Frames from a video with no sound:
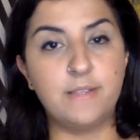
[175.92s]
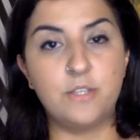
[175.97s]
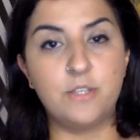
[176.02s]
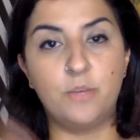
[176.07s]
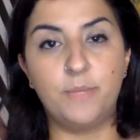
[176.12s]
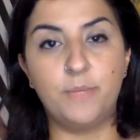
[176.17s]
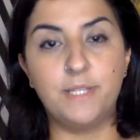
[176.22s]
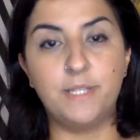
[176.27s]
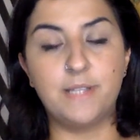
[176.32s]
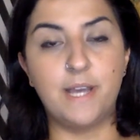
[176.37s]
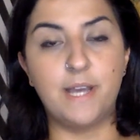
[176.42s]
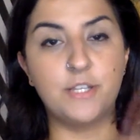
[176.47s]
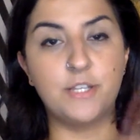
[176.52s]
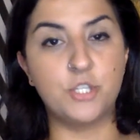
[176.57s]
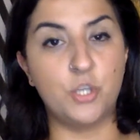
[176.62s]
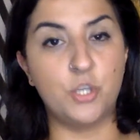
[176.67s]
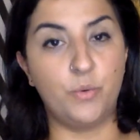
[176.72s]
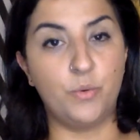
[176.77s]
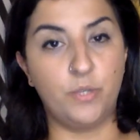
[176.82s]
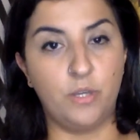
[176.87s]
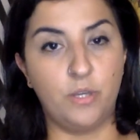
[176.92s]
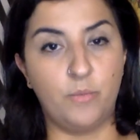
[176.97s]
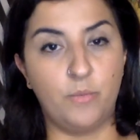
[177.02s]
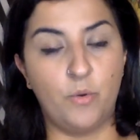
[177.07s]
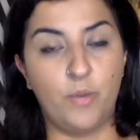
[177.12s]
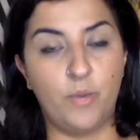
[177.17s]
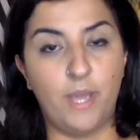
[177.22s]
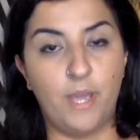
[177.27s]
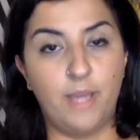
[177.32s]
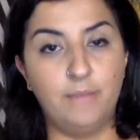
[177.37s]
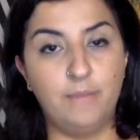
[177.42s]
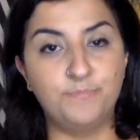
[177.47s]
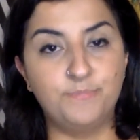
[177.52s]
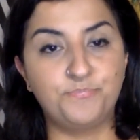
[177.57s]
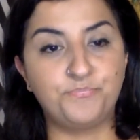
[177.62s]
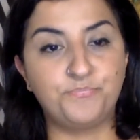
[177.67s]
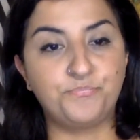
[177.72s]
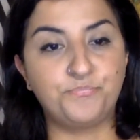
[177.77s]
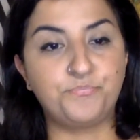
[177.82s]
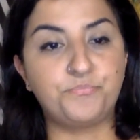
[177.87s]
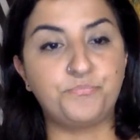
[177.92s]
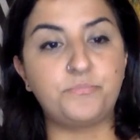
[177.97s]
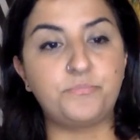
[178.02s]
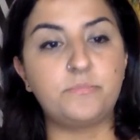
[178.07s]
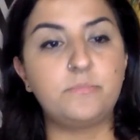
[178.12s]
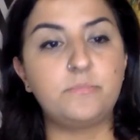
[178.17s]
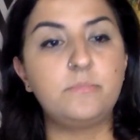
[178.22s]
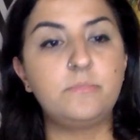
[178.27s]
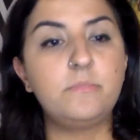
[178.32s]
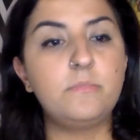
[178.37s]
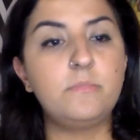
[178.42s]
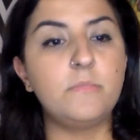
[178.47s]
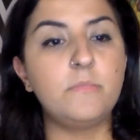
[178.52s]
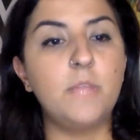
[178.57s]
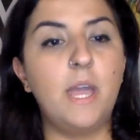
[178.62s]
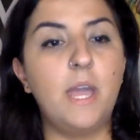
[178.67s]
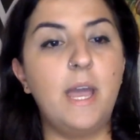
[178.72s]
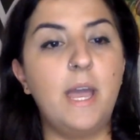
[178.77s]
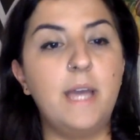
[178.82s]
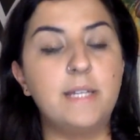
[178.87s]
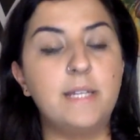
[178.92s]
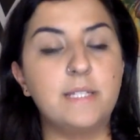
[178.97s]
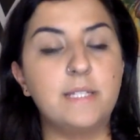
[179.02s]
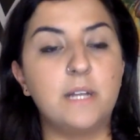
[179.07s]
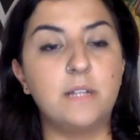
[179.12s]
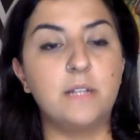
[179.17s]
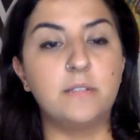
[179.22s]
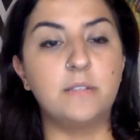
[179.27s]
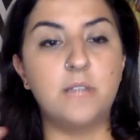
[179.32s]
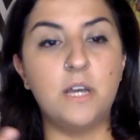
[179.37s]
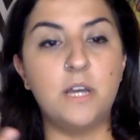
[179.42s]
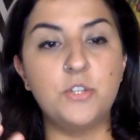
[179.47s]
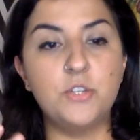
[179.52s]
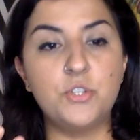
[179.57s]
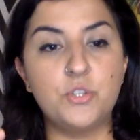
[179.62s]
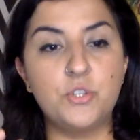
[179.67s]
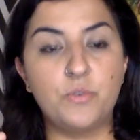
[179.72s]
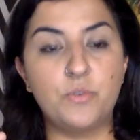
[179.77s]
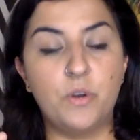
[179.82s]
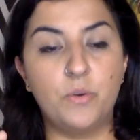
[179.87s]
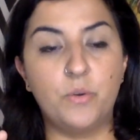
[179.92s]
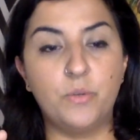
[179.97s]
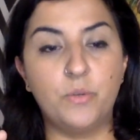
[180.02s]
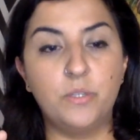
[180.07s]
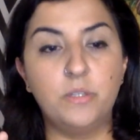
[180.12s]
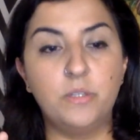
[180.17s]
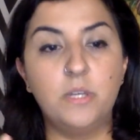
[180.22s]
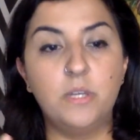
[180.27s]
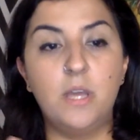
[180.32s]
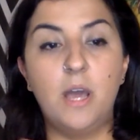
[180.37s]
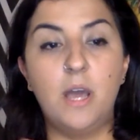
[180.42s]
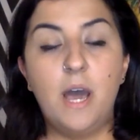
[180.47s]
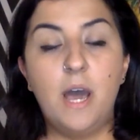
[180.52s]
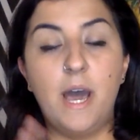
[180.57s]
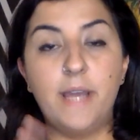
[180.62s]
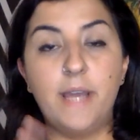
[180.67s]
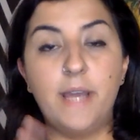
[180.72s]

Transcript: means high sodium, okay? And aldosterone, high